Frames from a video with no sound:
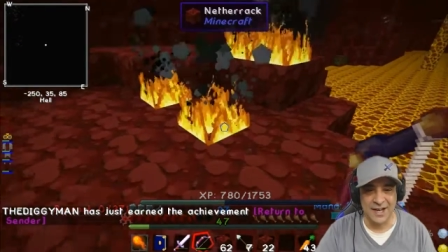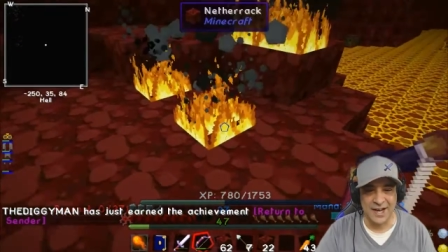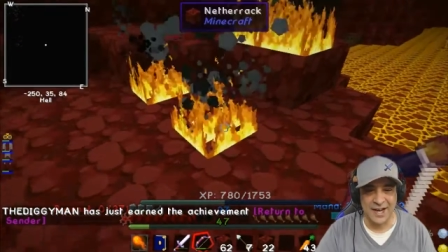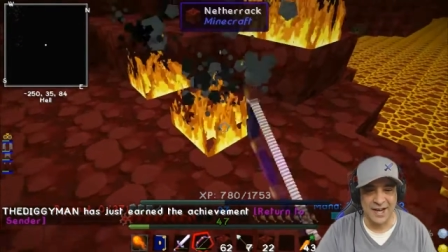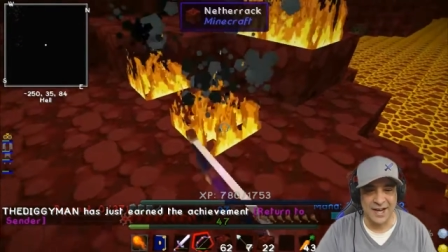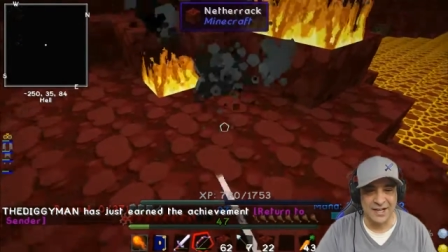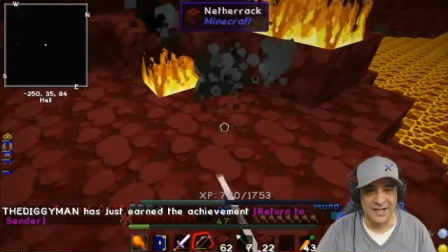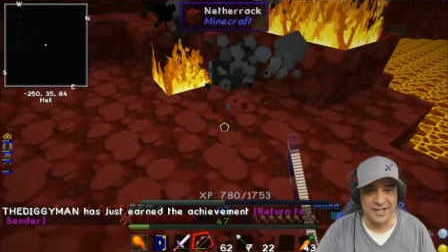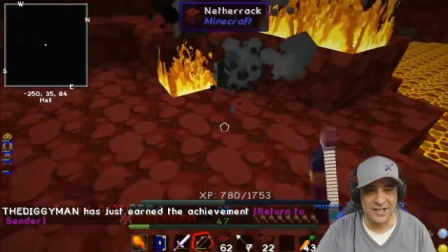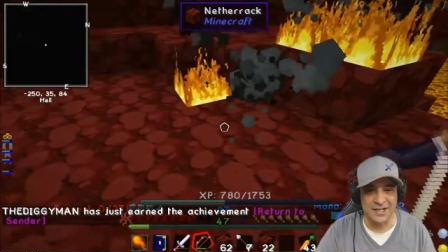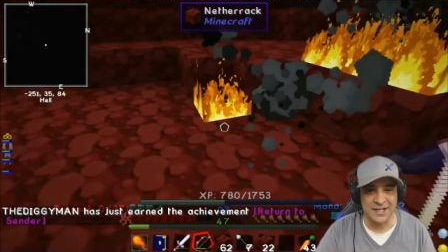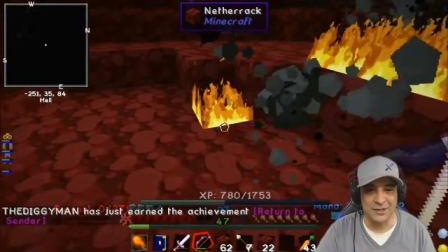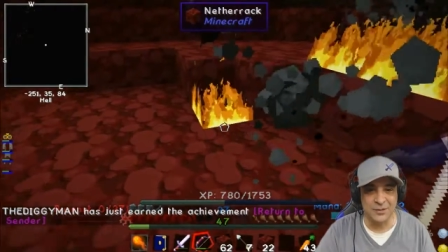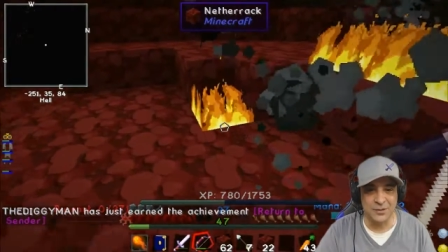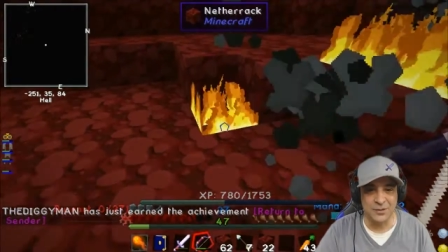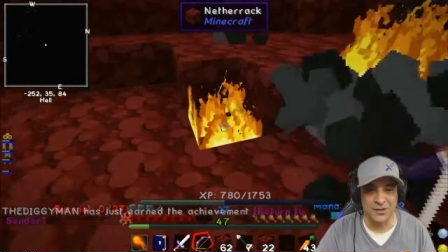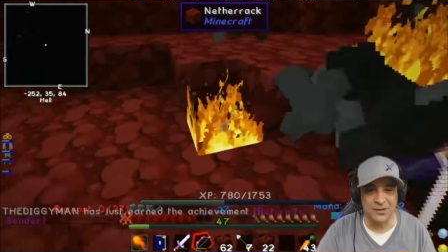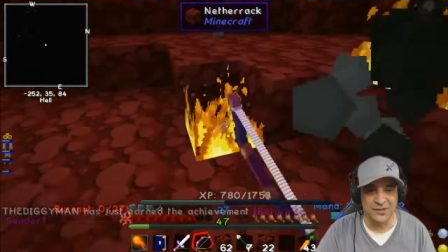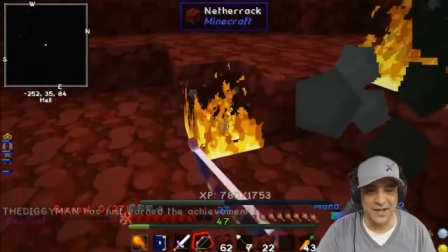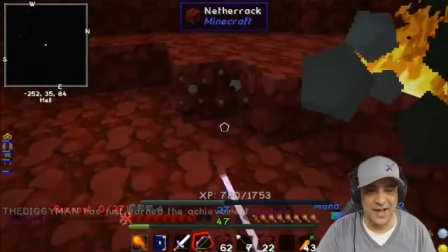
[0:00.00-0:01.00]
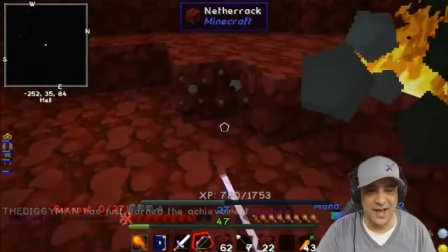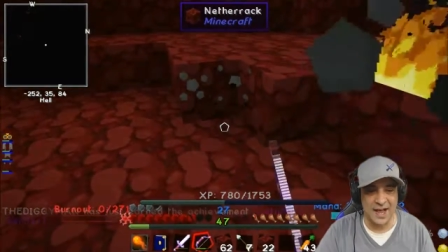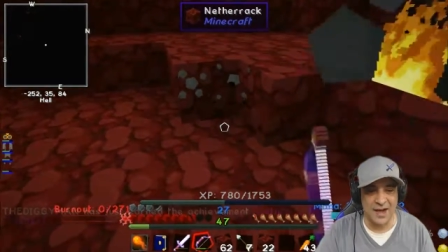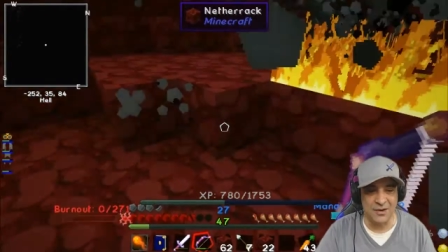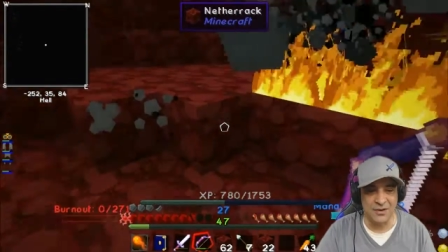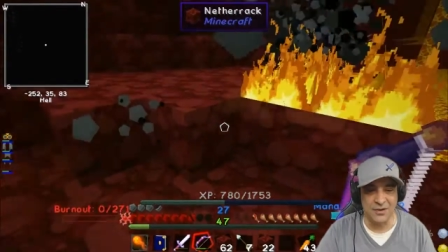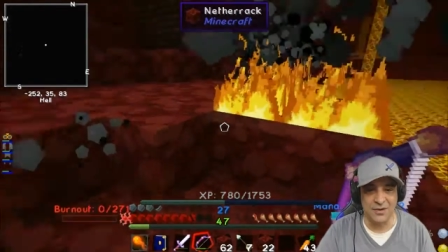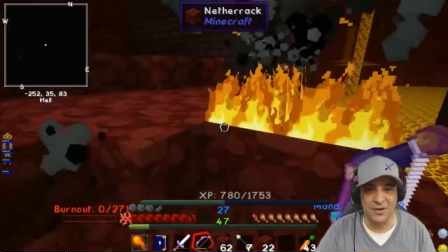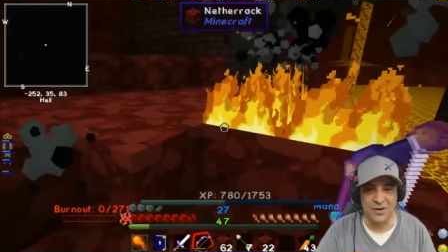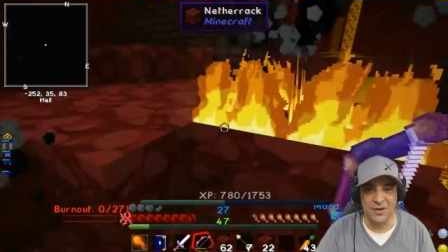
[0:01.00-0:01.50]
And he was
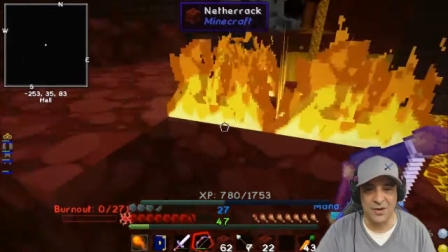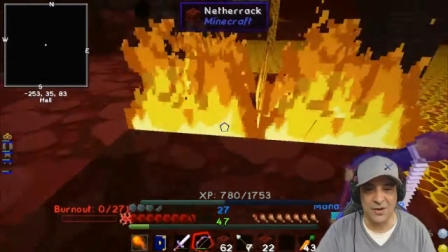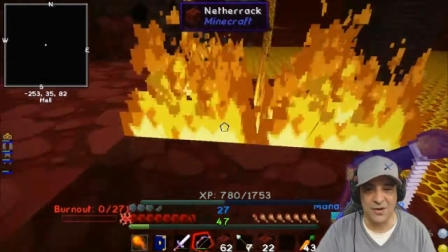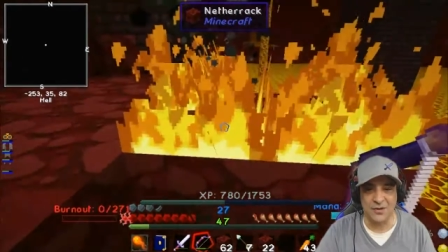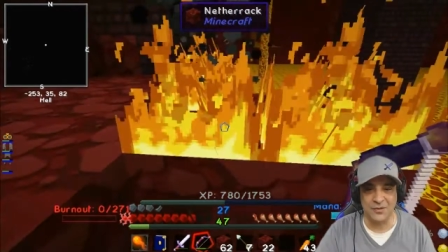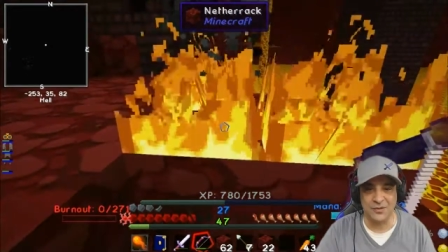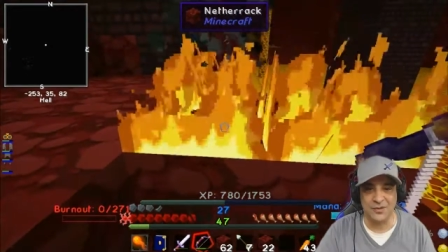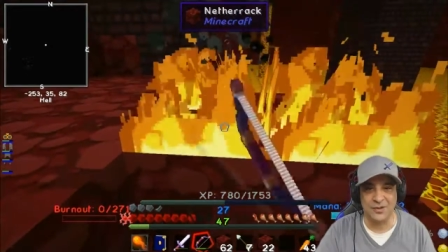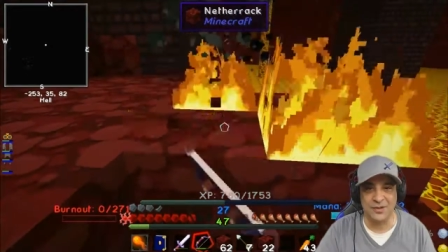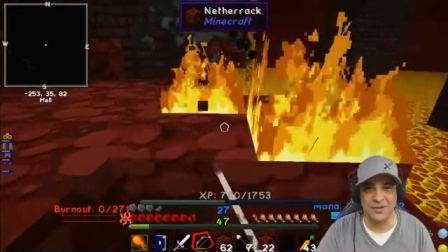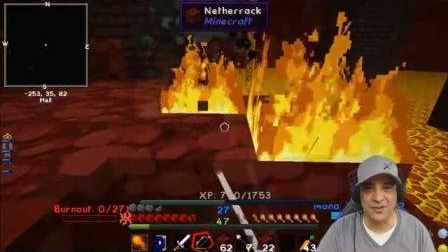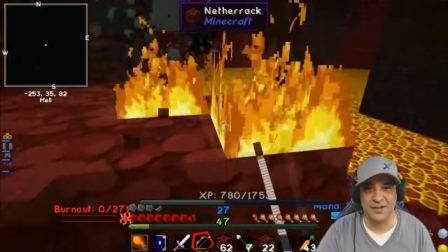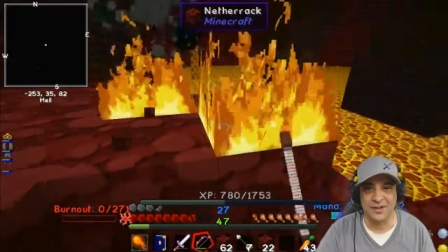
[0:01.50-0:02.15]
out cold.